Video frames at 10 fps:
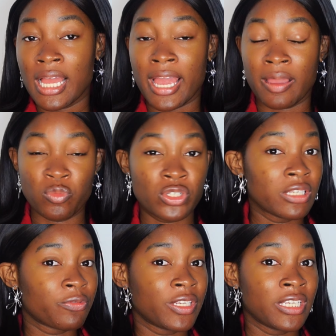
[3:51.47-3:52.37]
I am
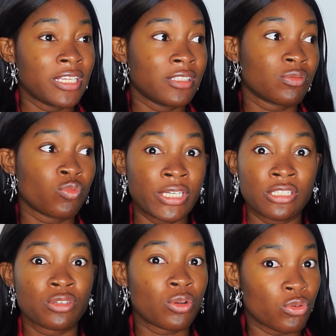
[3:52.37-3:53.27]
mostly filling it when
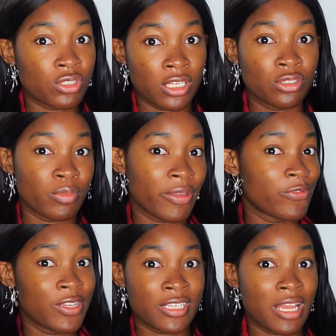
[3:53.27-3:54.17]
it's closer to my
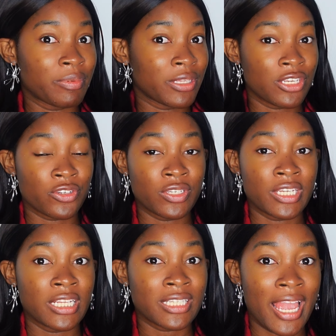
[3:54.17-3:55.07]
visa application
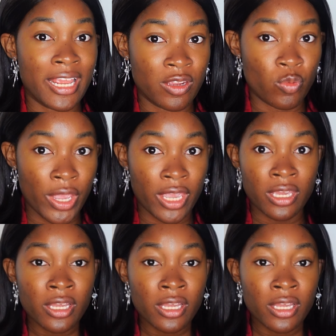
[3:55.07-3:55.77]
date anyway.